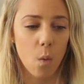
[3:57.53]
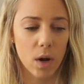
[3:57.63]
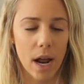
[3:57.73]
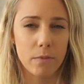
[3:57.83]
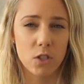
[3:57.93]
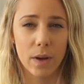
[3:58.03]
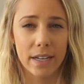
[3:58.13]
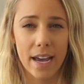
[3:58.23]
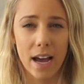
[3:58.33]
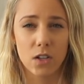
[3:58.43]
what I'm
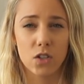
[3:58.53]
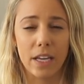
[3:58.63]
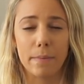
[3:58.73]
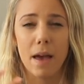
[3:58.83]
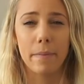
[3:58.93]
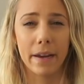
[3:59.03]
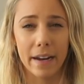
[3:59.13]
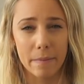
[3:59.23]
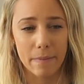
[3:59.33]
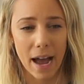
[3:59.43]
doing now to get my
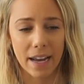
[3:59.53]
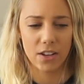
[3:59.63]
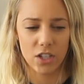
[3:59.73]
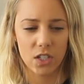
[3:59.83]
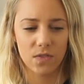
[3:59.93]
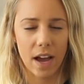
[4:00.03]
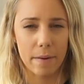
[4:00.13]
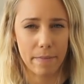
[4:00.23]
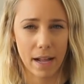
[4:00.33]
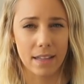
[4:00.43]
period back and just
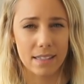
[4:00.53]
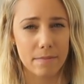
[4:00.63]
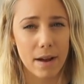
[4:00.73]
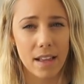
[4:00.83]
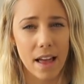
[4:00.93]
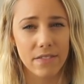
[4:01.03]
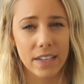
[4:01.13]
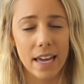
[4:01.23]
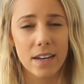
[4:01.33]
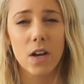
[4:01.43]
find balance in my life
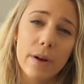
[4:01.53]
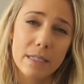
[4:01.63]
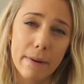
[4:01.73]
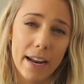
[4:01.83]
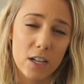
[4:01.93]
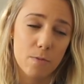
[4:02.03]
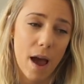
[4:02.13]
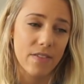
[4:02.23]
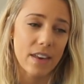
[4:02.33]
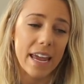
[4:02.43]
again. I went to my
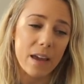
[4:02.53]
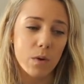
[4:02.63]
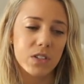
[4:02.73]
naturopath and he